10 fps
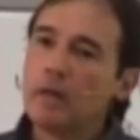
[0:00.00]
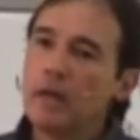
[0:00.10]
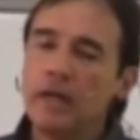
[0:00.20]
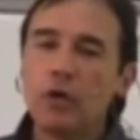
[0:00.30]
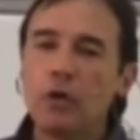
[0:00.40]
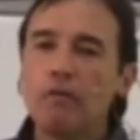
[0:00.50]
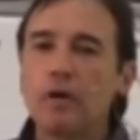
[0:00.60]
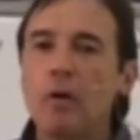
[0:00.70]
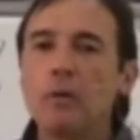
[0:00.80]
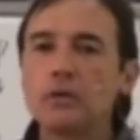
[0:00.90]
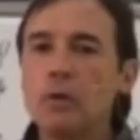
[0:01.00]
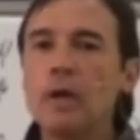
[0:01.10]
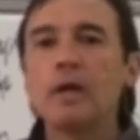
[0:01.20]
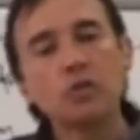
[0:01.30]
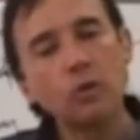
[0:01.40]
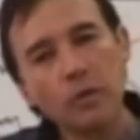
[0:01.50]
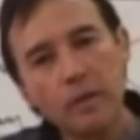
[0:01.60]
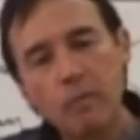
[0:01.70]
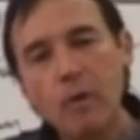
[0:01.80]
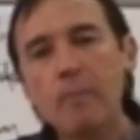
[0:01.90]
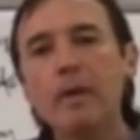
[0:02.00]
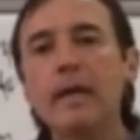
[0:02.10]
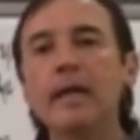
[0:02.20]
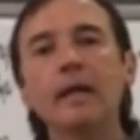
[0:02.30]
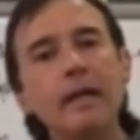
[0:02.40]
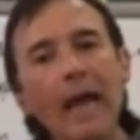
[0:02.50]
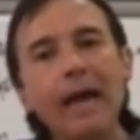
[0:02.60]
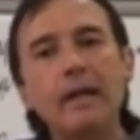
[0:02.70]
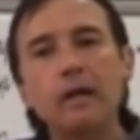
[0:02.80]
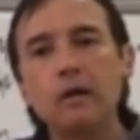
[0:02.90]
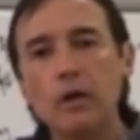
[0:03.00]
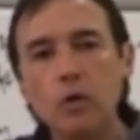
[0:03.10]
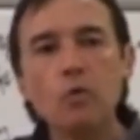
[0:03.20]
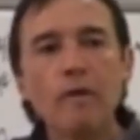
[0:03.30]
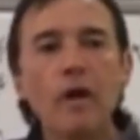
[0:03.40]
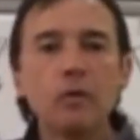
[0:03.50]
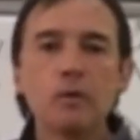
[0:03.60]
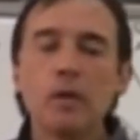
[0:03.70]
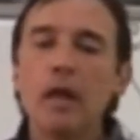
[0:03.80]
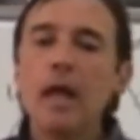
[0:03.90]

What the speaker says: and he couldn't figure out what's going on, so they replicated and added a new variable.